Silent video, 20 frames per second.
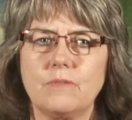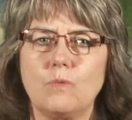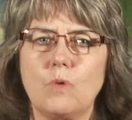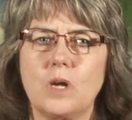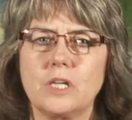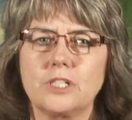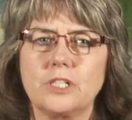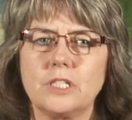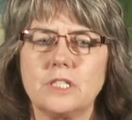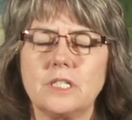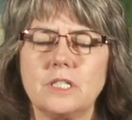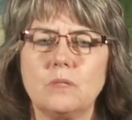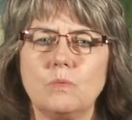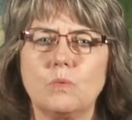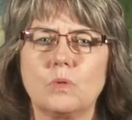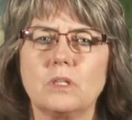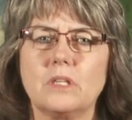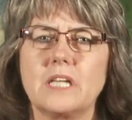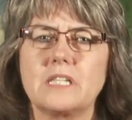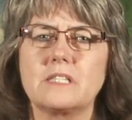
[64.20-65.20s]
of Washington
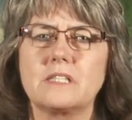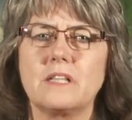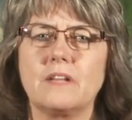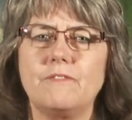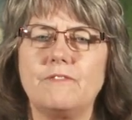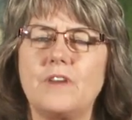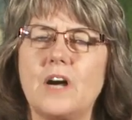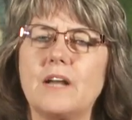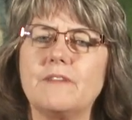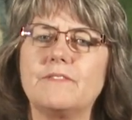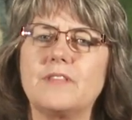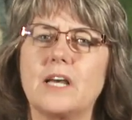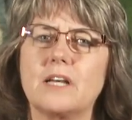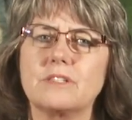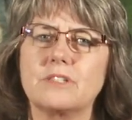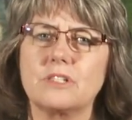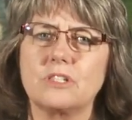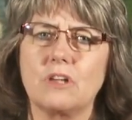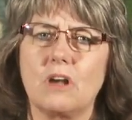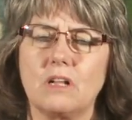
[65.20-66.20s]
were less than
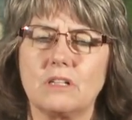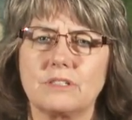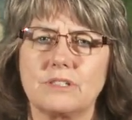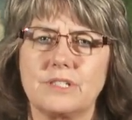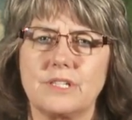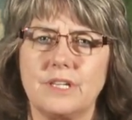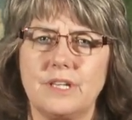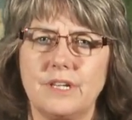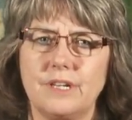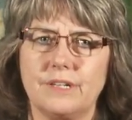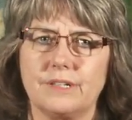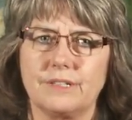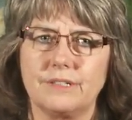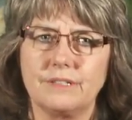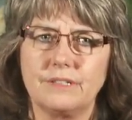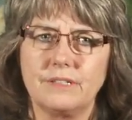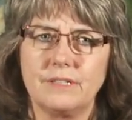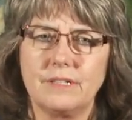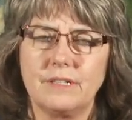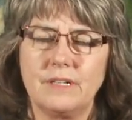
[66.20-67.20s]
$5,000 a year.
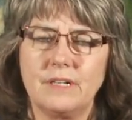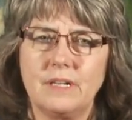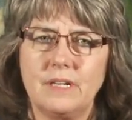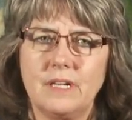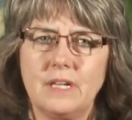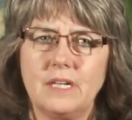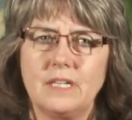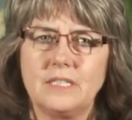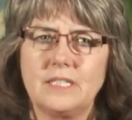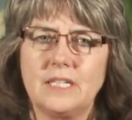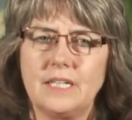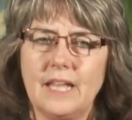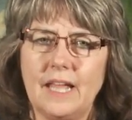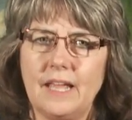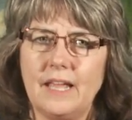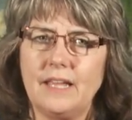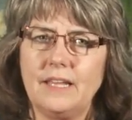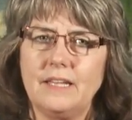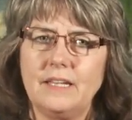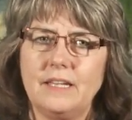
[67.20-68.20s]

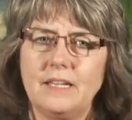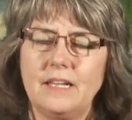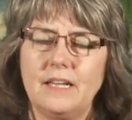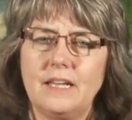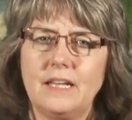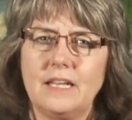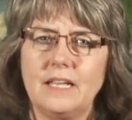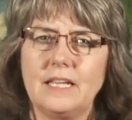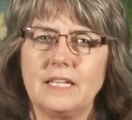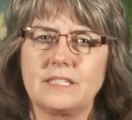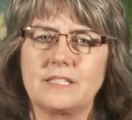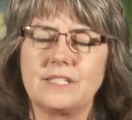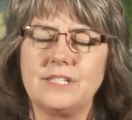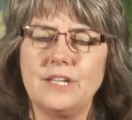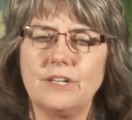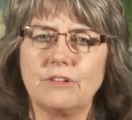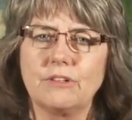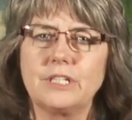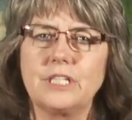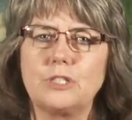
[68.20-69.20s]
Today, it's
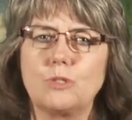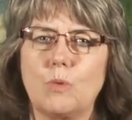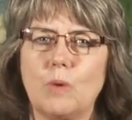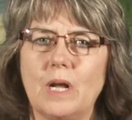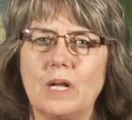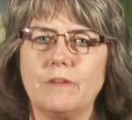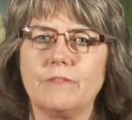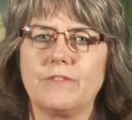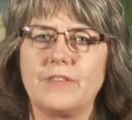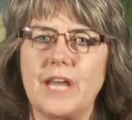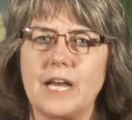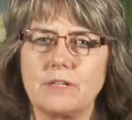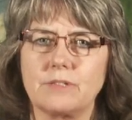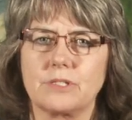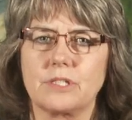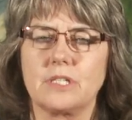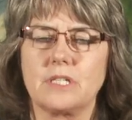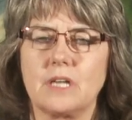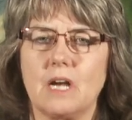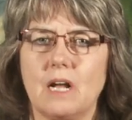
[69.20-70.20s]
nearly
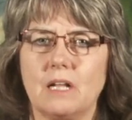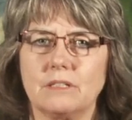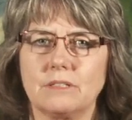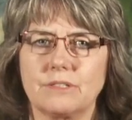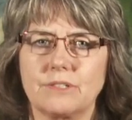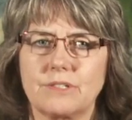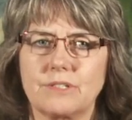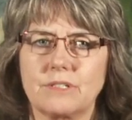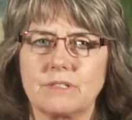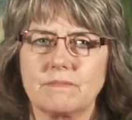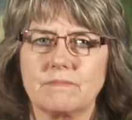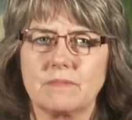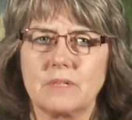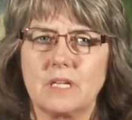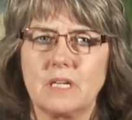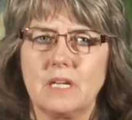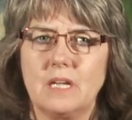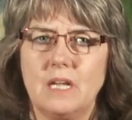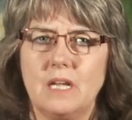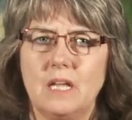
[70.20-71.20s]
$12,000.
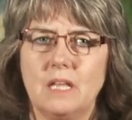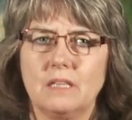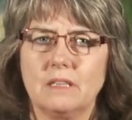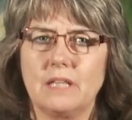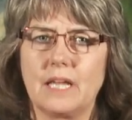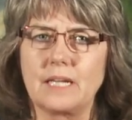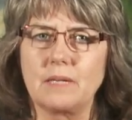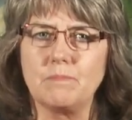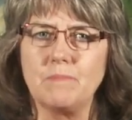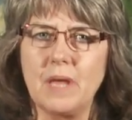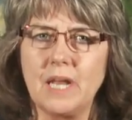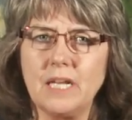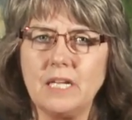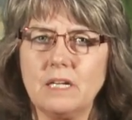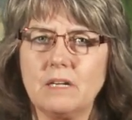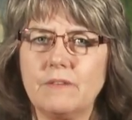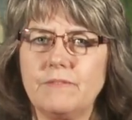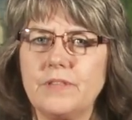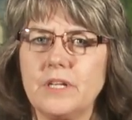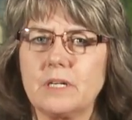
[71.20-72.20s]
Like
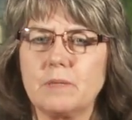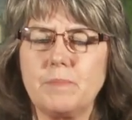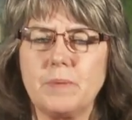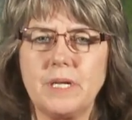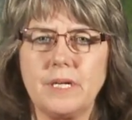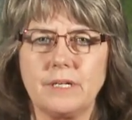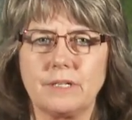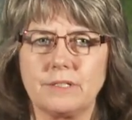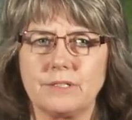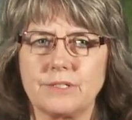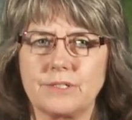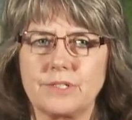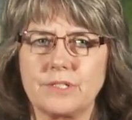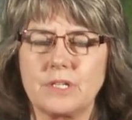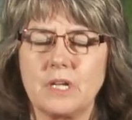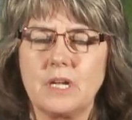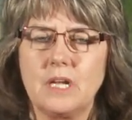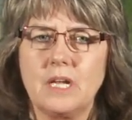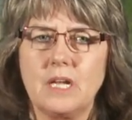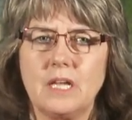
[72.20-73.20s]
many of their
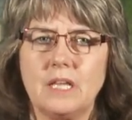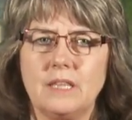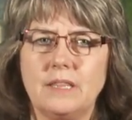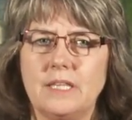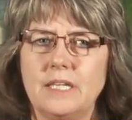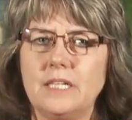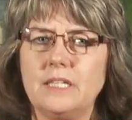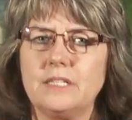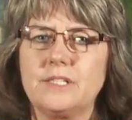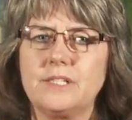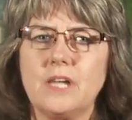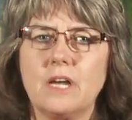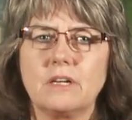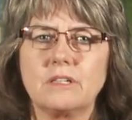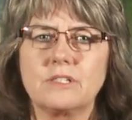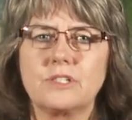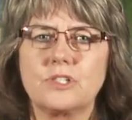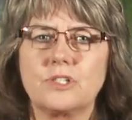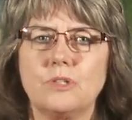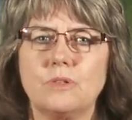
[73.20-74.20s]
peers, these
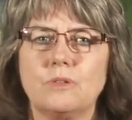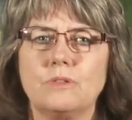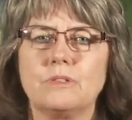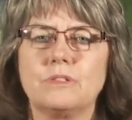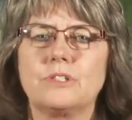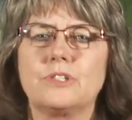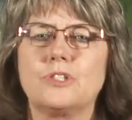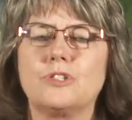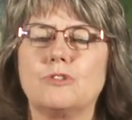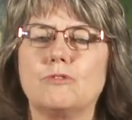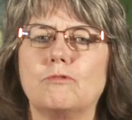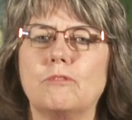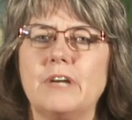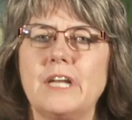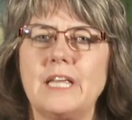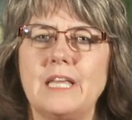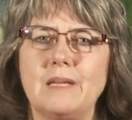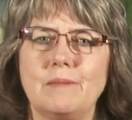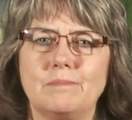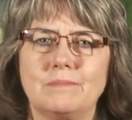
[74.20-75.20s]
young students
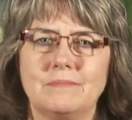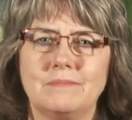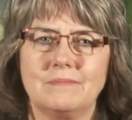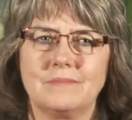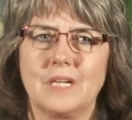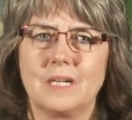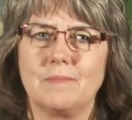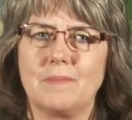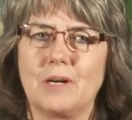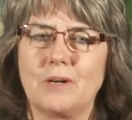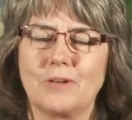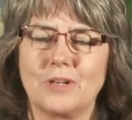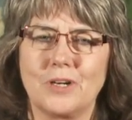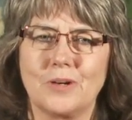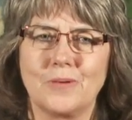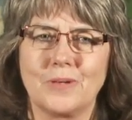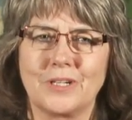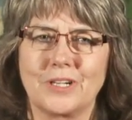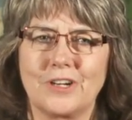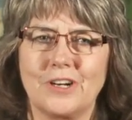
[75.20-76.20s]
dream about
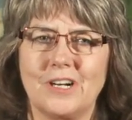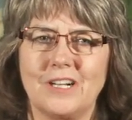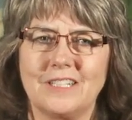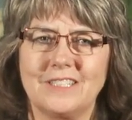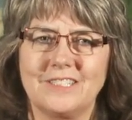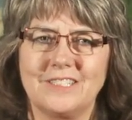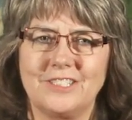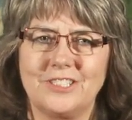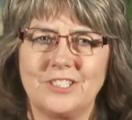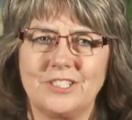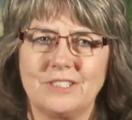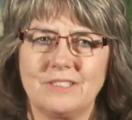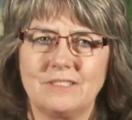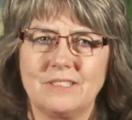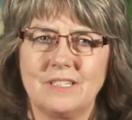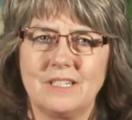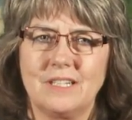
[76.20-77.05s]
going to college.